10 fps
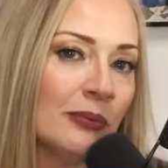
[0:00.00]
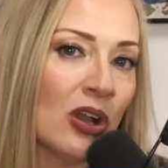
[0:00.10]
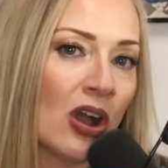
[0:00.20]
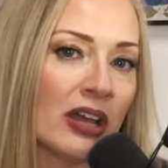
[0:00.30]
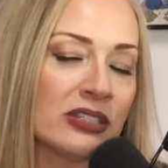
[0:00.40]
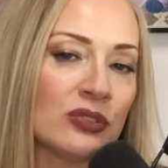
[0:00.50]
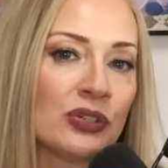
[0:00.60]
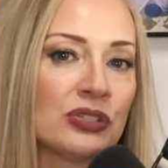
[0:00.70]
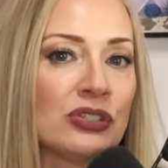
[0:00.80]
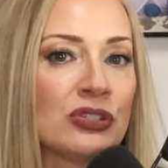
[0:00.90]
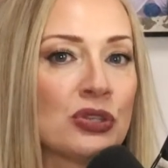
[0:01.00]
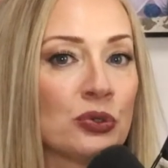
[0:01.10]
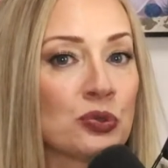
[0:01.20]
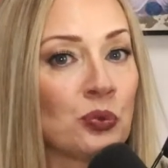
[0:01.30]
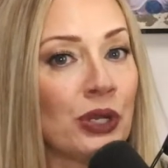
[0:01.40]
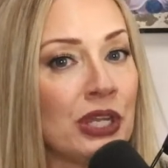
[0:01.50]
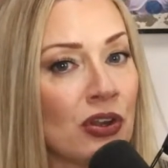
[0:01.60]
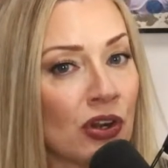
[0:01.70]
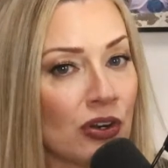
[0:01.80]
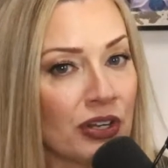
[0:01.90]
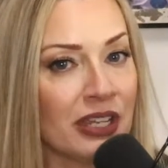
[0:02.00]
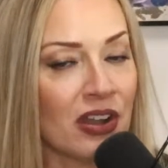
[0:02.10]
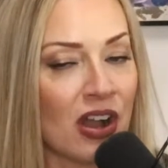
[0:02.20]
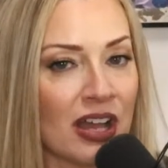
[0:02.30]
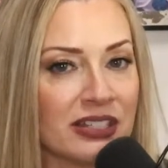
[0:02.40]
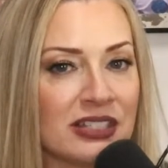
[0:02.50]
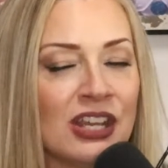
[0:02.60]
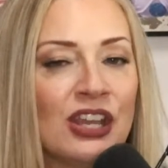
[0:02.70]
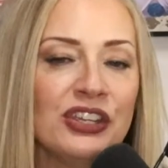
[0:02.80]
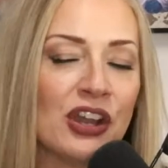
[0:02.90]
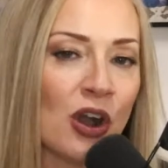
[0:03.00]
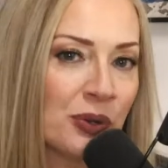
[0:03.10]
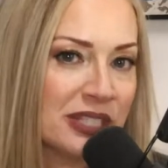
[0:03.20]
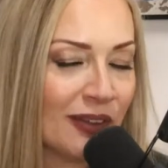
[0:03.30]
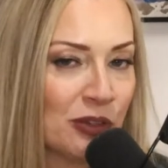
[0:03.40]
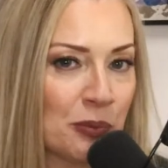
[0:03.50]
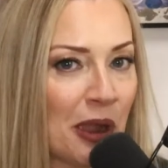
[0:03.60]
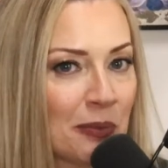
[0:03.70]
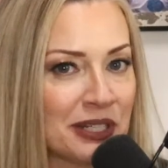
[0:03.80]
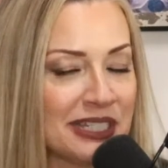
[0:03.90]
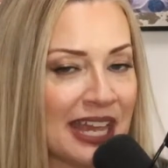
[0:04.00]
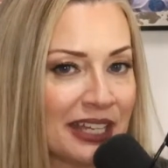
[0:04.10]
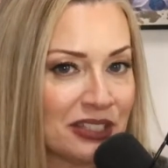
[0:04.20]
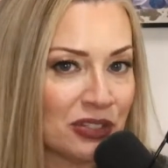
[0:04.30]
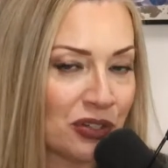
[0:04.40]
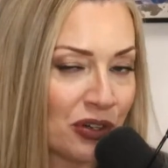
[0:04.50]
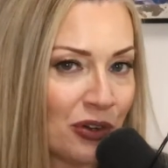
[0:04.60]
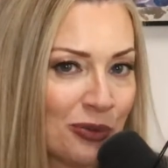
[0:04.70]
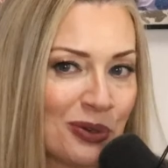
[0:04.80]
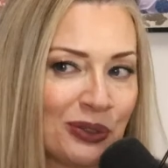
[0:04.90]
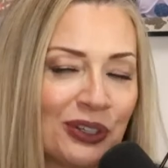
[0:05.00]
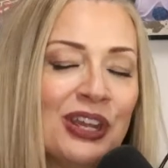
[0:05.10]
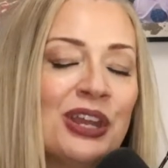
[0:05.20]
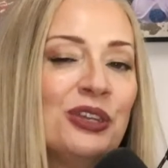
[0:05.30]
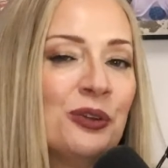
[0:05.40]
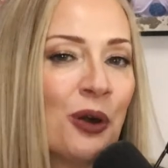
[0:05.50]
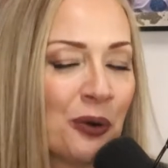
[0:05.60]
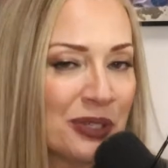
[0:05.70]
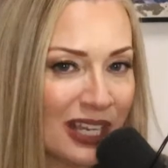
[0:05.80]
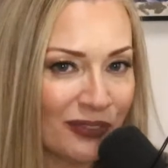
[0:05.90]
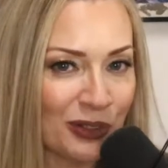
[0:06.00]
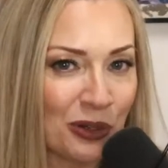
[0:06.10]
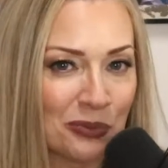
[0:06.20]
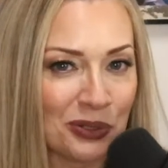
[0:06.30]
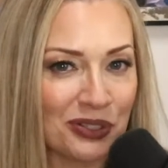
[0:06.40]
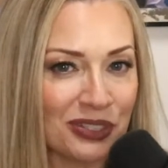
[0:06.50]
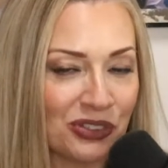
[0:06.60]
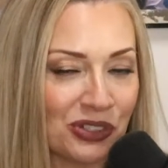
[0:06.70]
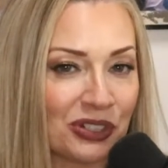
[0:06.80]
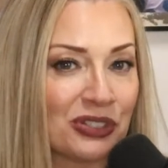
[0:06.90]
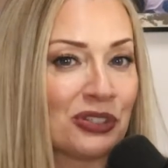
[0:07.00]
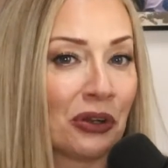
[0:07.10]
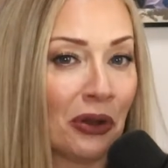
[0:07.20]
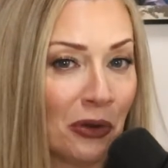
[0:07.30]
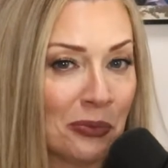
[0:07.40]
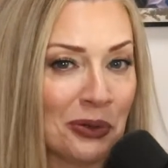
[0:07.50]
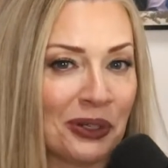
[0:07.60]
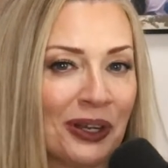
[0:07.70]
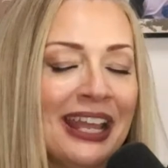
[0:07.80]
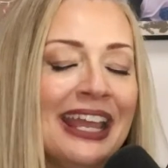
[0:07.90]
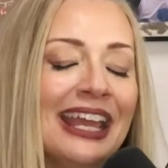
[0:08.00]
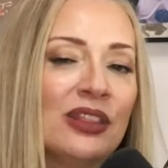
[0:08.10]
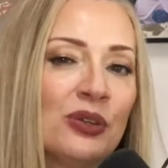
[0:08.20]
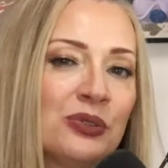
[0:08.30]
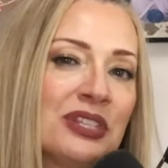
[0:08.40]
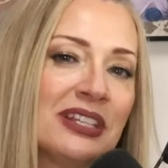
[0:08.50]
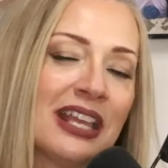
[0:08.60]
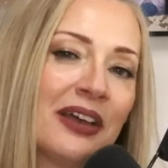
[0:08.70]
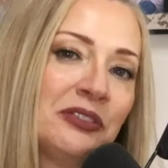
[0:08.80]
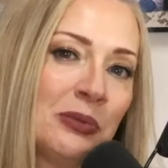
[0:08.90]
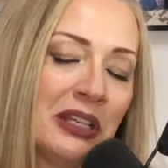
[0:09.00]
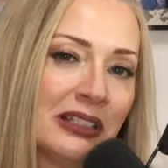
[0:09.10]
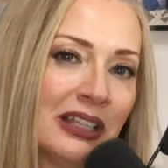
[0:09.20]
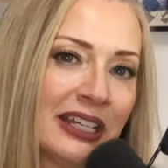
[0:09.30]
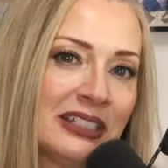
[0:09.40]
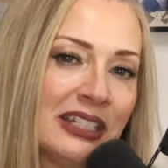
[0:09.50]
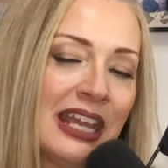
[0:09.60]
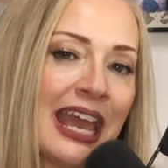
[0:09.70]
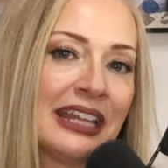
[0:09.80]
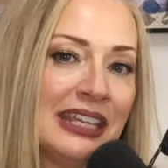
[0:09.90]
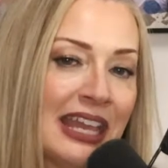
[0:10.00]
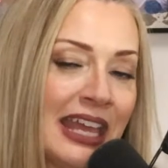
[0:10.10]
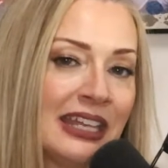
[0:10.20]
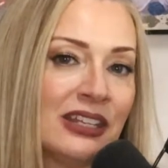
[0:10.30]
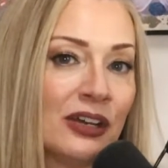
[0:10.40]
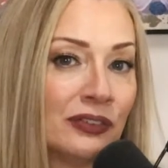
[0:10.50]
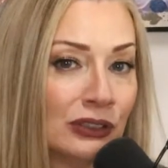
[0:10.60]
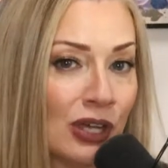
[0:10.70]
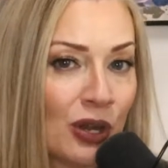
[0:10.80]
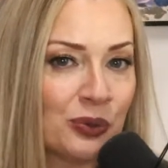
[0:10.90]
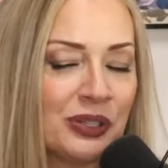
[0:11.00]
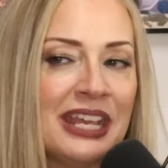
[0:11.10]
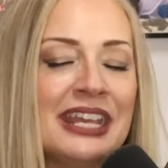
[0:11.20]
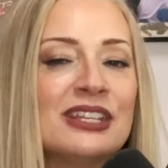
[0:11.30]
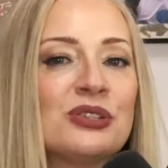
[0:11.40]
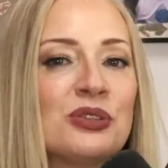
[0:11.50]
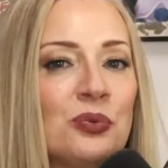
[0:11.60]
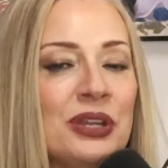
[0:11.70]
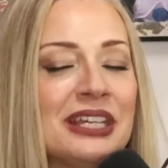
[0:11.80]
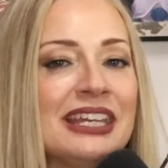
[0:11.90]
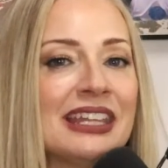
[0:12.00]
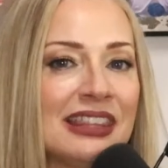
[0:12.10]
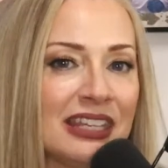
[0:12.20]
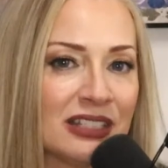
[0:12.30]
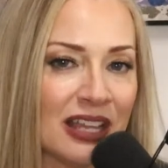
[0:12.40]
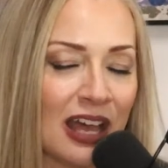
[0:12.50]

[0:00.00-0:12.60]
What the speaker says: cost versus those recurring costs, you always have your property taxes, you're a homeowner. You always have your homeowner's insurance, you're a homeowner. And those things have to be collected at the end of a loan so that we can get things